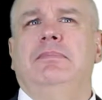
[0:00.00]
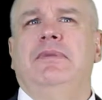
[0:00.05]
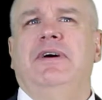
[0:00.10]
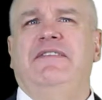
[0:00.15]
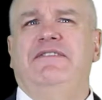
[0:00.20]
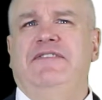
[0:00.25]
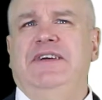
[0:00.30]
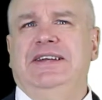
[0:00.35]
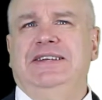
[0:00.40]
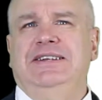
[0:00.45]

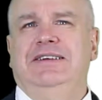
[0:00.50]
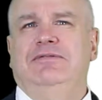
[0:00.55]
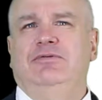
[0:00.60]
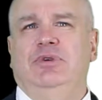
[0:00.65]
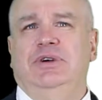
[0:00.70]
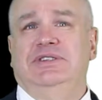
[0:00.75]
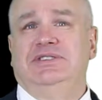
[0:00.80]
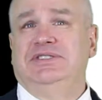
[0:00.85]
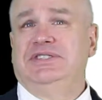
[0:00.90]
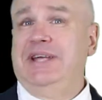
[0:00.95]
effective
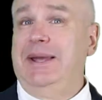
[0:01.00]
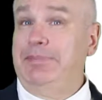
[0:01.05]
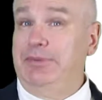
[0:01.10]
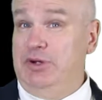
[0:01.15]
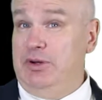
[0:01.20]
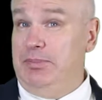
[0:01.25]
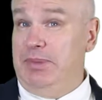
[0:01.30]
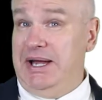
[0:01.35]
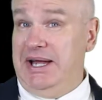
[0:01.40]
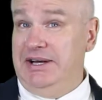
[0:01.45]
with
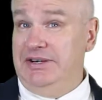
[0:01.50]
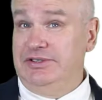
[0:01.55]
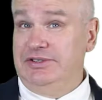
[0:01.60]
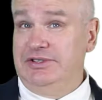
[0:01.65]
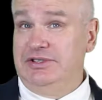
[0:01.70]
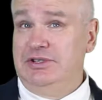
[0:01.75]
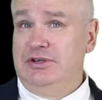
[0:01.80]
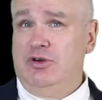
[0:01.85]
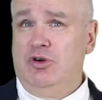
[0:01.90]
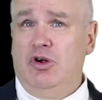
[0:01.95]
skeptical
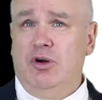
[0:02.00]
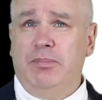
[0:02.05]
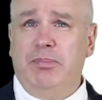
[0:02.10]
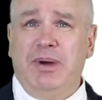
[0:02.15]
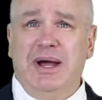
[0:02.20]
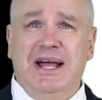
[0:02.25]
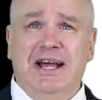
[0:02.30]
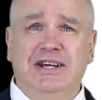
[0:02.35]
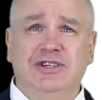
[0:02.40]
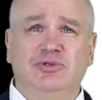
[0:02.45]
buyers or
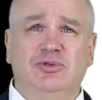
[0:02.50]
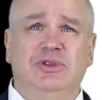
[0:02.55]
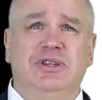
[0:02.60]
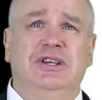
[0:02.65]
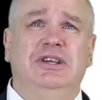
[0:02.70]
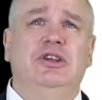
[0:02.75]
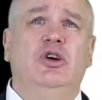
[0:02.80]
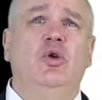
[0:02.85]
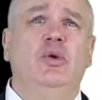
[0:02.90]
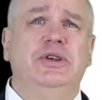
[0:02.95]
buyers with
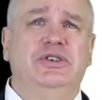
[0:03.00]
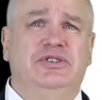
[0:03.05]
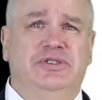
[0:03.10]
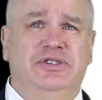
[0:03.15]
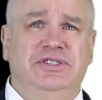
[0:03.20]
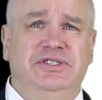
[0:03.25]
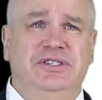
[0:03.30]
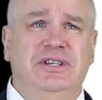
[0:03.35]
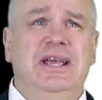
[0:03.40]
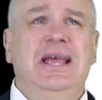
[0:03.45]
low
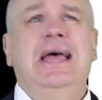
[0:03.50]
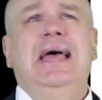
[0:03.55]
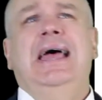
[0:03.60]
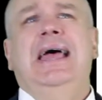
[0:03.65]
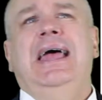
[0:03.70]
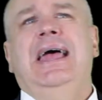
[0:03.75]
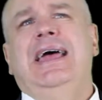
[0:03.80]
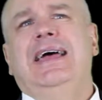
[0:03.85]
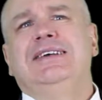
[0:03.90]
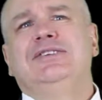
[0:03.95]
interest,
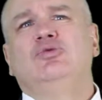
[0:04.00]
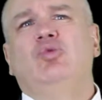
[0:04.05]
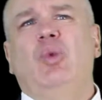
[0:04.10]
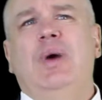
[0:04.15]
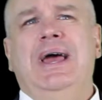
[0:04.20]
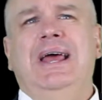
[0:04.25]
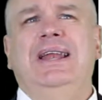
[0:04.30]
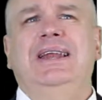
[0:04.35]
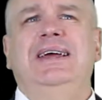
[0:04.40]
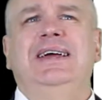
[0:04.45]
as
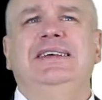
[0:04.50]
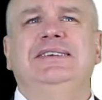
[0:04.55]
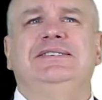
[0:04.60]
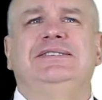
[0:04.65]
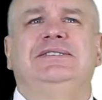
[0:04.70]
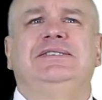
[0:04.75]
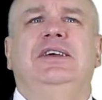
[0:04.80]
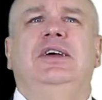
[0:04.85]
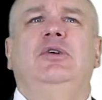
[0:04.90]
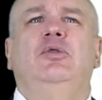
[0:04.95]
well
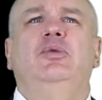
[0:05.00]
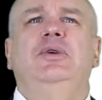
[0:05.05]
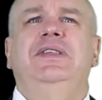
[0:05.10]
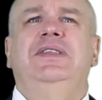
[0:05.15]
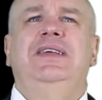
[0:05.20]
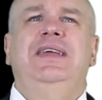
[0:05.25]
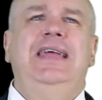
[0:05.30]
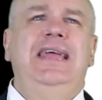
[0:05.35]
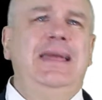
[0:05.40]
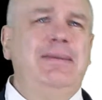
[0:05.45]
as
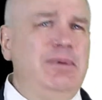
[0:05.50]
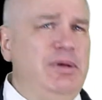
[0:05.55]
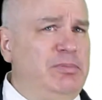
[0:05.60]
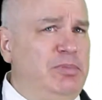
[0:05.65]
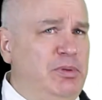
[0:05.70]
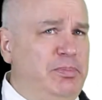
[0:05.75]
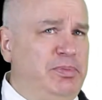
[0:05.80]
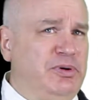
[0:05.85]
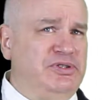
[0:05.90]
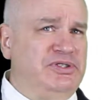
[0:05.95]
with
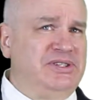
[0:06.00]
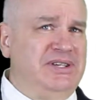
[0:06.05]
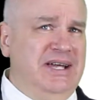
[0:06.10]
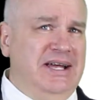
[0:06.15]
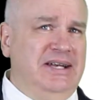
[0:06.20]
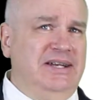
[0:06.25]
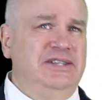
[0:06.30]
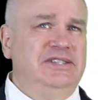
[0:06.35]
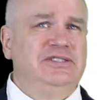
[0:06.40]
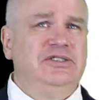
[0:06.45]
amiable
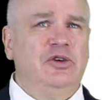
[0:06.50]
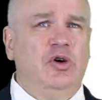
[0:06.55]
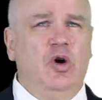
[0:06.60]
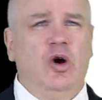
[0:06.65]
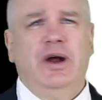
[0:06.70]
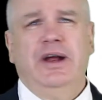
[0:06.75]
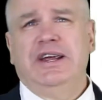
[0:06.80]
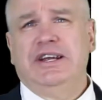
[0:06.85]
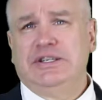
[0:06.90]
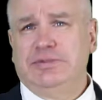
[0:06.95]
personalities
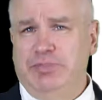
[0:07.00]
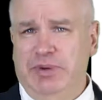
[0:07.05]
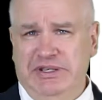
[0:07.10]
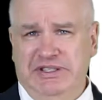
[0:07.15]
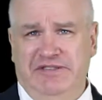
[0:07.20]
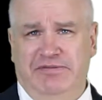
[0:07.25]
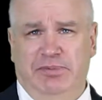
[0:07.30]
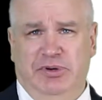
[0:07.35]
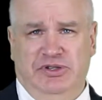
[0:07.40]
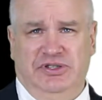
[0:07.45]
or
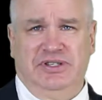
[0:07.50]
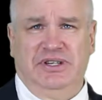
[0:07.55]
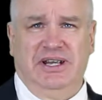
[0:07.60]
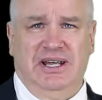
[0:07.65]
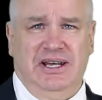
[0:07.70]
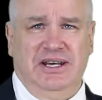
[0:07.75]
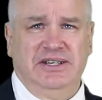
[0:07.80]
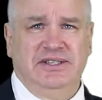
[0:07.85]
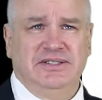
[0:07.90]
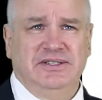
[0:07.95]
expressive
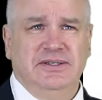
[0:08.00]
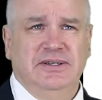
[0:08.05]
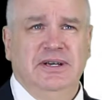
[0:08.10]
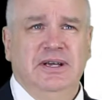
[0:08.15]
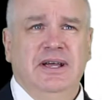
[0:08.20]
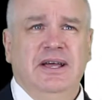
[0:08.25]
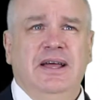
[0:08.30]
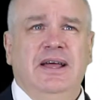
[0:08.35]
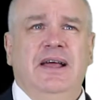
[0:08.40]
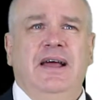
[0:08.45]
personalities.
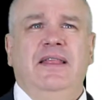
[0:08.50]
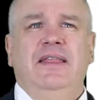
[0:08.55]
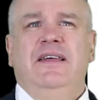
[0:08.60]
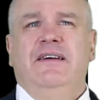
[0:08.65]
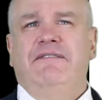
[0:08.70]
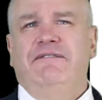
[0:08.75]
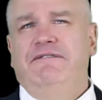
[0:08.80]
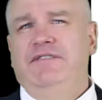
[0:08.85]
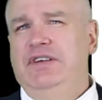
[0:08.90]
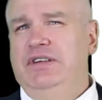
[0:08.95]
The
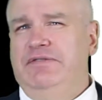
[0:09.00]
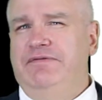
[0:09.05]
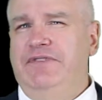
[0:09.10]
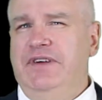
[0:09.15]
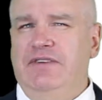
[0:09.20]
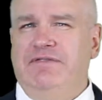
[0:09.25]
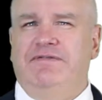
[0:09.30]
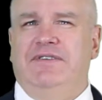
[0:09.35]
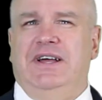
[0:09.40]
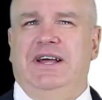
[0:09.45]
field
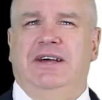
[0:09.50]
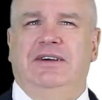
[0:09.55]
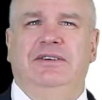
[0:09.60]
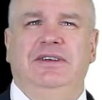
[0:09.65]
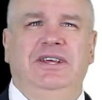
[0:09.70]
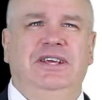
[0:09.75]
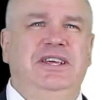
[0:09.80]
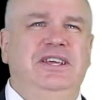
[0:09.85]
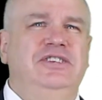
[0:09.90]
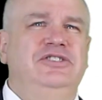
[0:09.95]
found
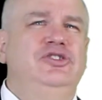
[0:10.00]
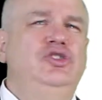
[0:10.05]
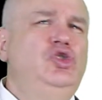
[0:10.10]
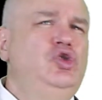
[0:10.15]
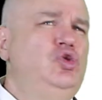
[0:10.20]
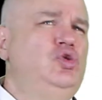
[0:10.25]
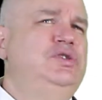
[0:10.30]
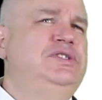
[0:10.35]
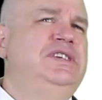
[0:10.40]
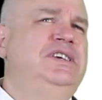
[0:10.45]
is
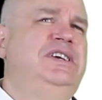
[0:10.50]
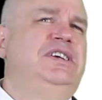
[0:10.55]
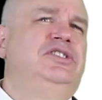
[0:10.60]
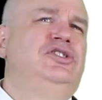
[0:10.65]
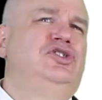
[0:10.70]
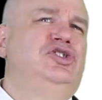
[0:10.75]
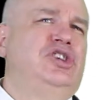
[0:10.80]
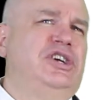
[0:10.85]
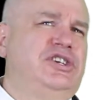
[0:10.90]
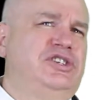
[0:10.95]
used in
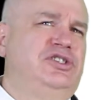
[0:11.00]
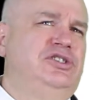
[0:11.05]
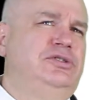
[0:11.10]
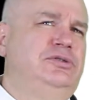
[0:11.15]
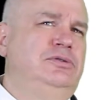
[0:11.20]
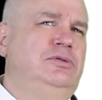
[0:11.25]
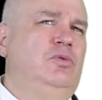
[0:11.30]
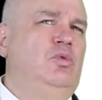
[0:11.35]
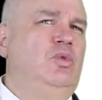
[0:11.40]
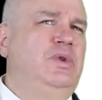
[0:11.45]

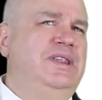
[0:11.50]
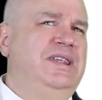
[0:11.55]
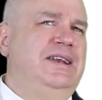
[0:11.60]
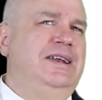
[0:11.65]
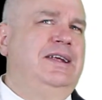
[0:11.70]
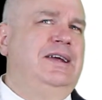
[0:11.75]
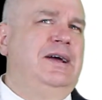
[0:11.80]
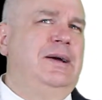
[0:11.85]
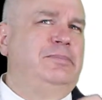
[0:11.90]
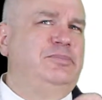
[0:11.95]
conjunction with an
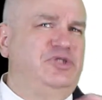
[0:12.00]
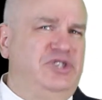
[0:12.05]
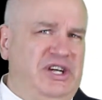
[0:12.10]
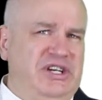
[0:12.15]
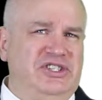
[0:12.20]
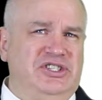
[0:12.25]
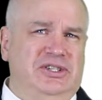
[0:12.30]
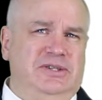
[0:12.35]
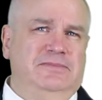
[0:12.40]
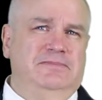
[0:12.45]

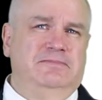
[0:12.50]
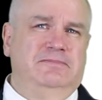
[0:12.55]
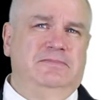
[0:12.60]
objection.